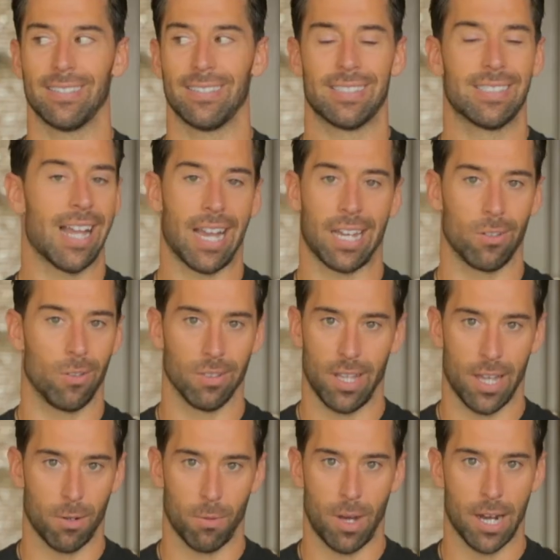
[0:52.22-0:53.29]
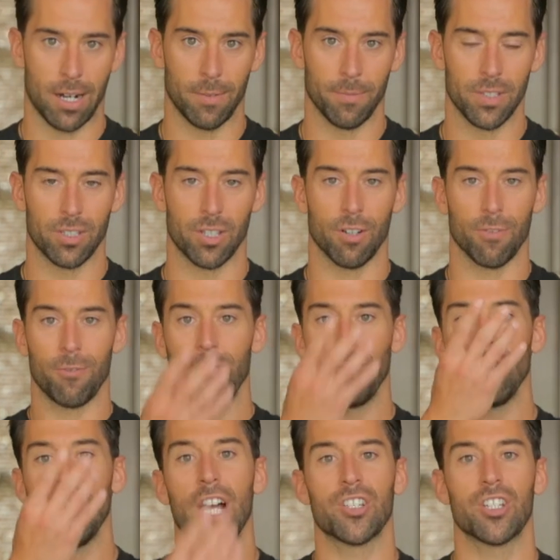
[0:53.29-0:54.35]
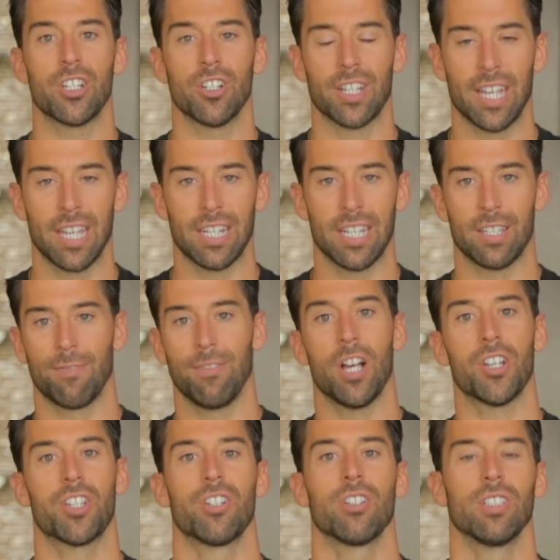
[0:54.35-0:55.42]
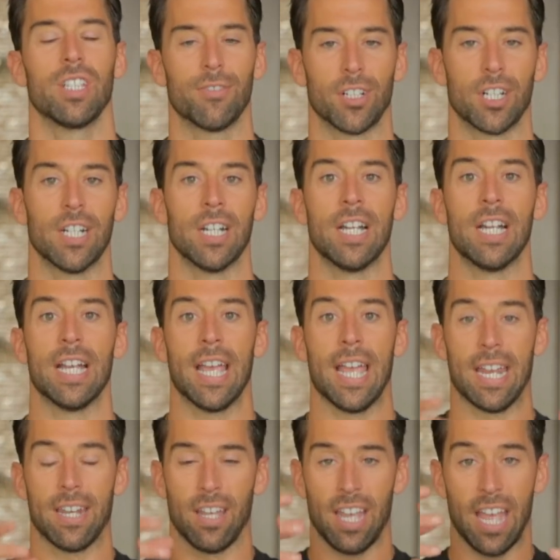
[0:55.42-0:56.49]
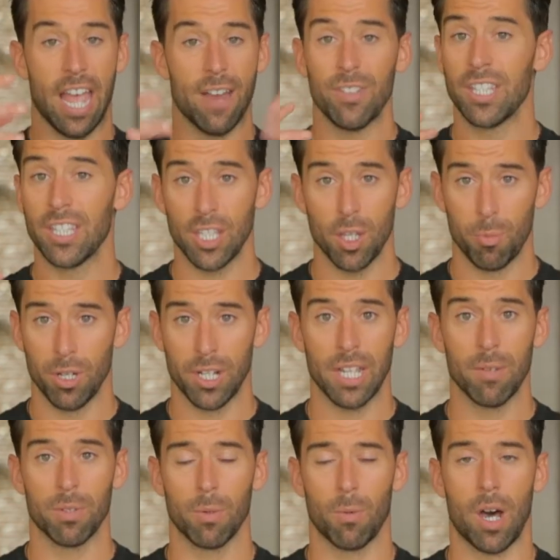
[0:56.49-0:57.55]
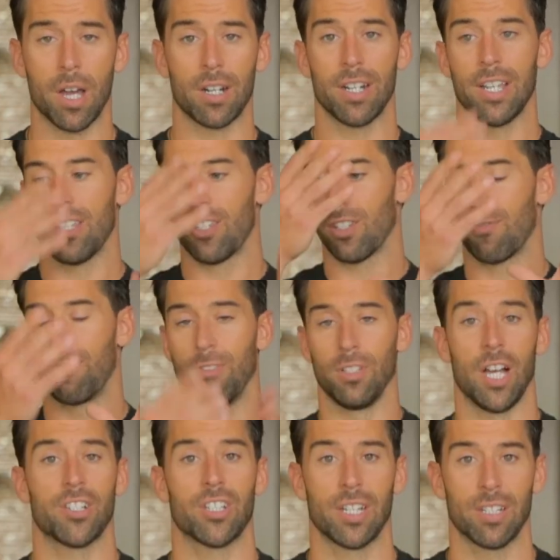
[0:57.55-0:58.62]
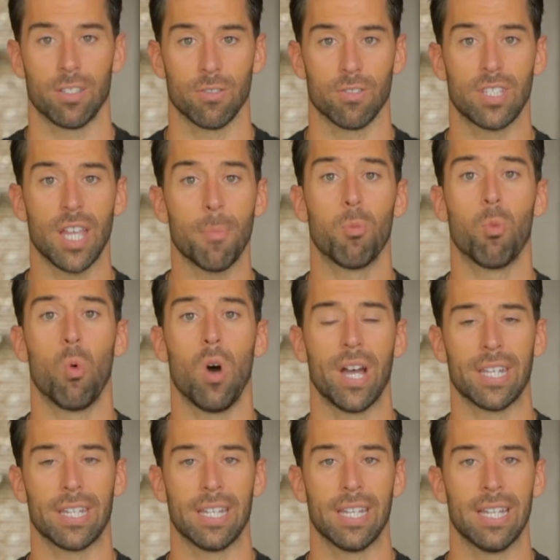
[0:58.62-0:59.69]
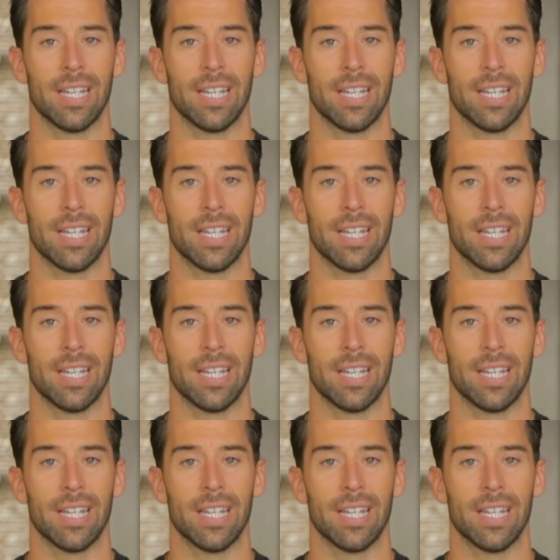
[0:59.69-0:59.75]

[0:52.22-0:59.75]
it's not gonna hold a lot of water. So you're flushing your kidneys, flushing your liver, and everything that you put in with the water is just flushing. So step one